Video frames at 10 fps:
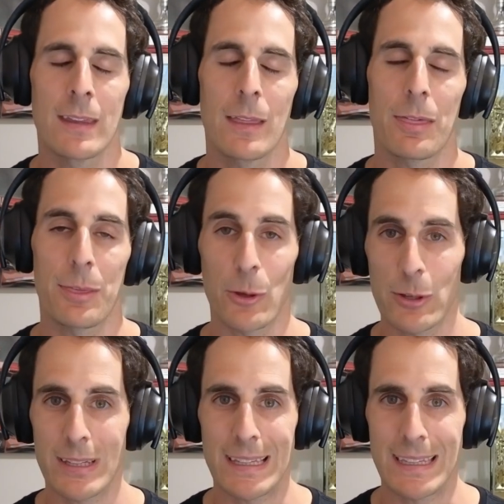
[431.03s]

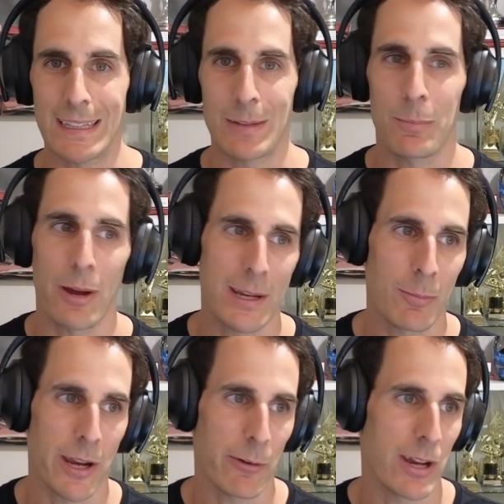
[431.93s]
Thirdly, brake
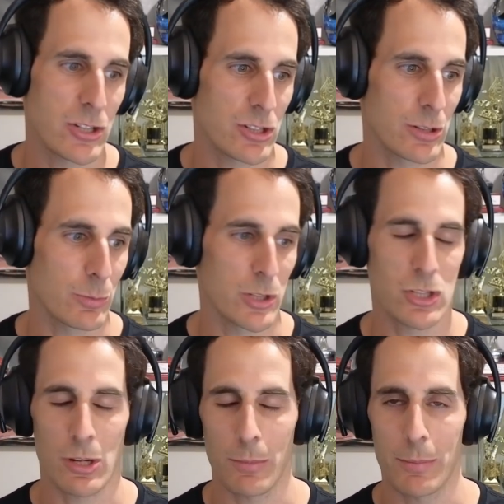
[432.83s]
migration, which
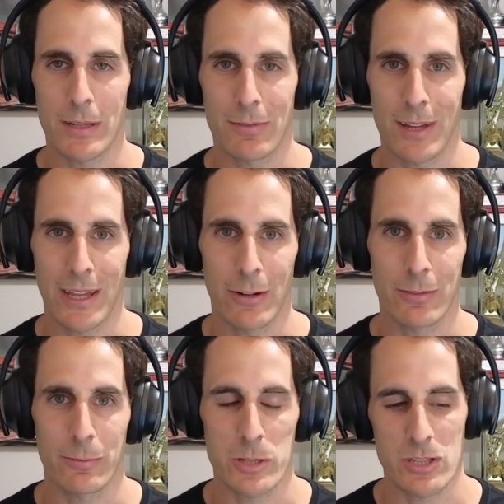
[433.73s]
I'm a big fan of,
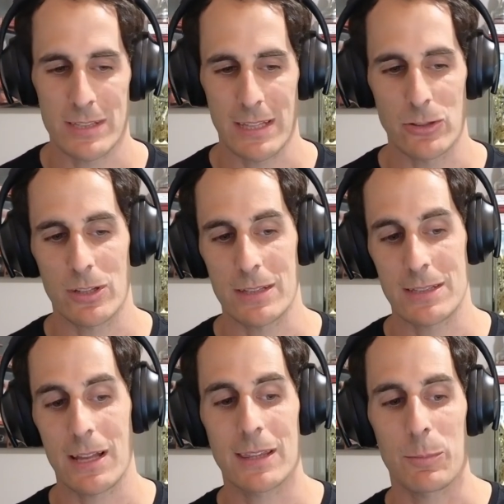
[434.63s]
which is that you can
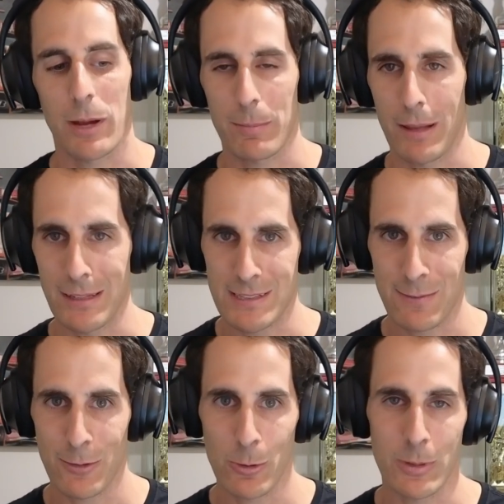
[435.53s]
start the brake balance
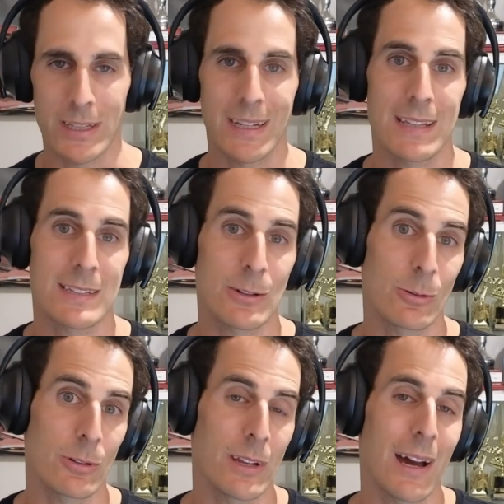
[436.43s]
forward, and as the
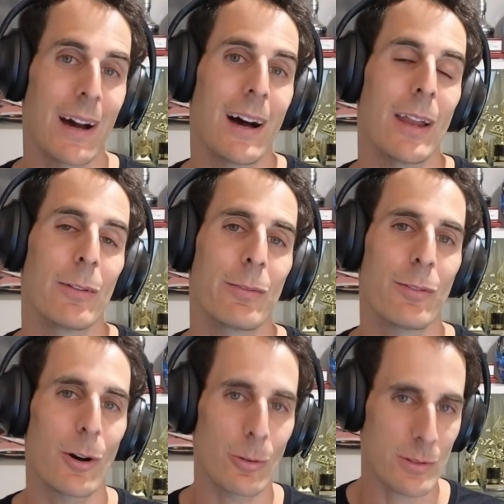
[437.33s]
corner
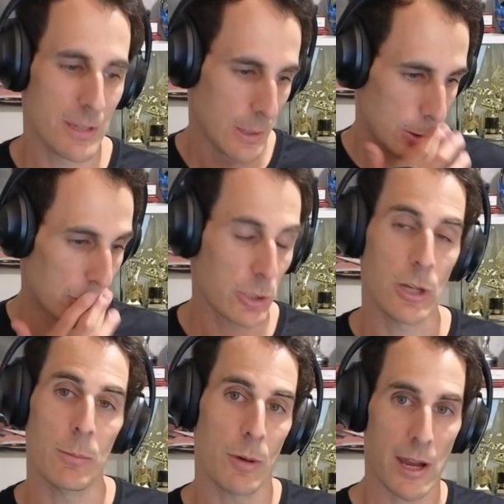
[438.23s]
unfolds, you can
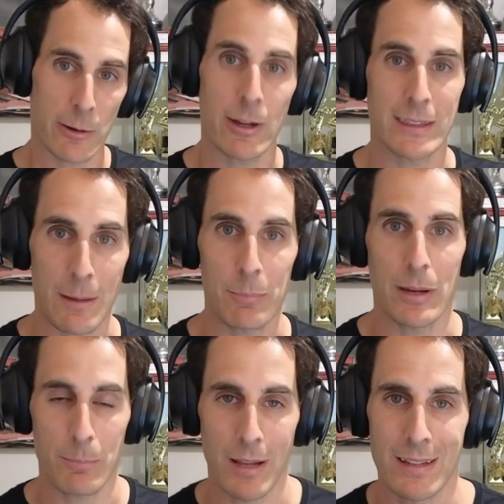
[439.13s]
migrate that
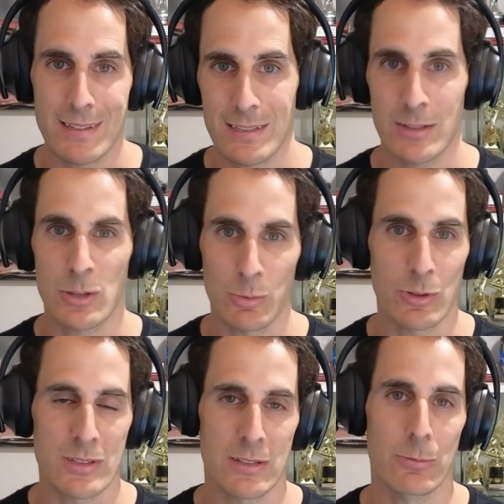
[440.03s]
brake balance
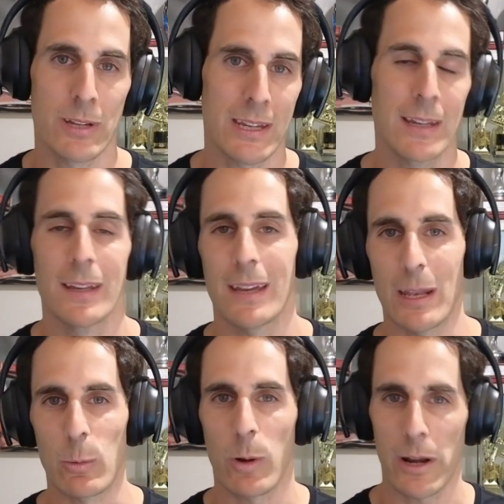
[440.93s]
towards the rear
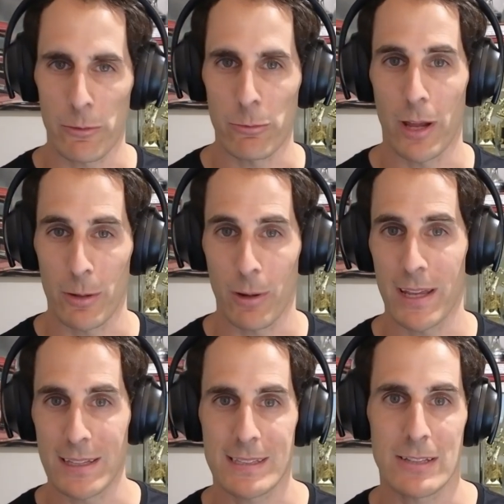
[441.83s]
and run away
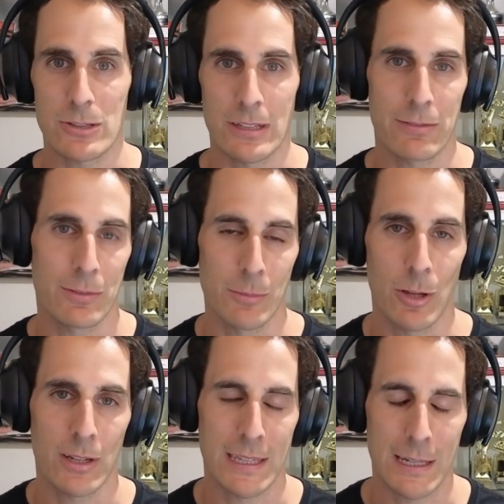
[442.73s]
essentially from
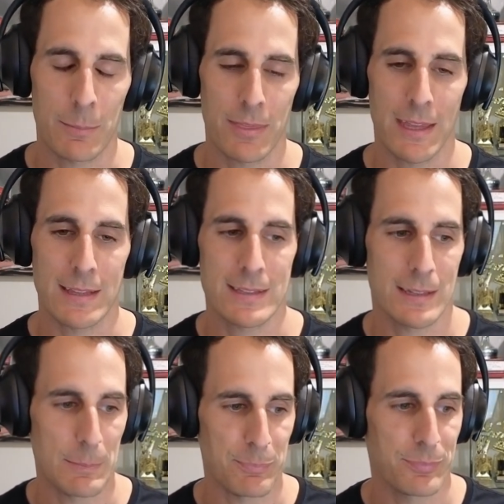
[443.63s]
locking up that
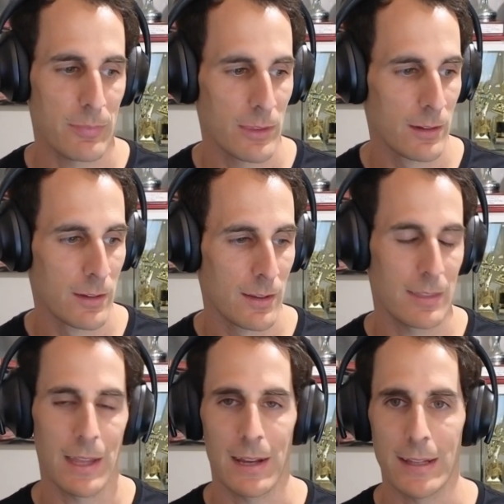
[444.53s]

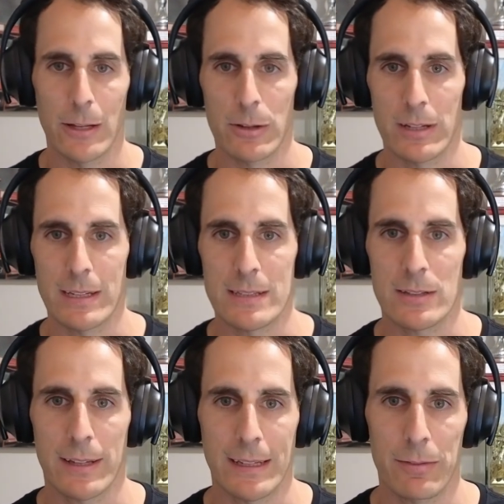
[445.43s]
unloaded
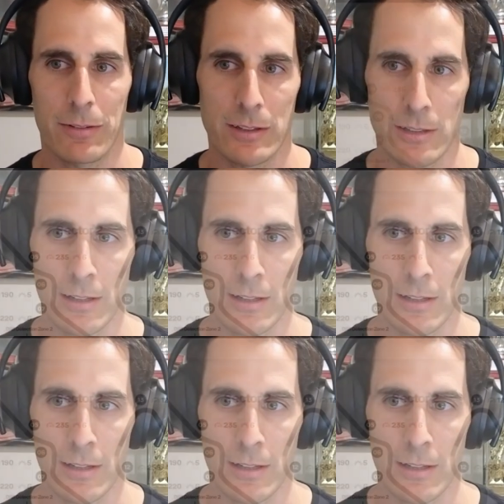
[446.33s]
inside left front tire.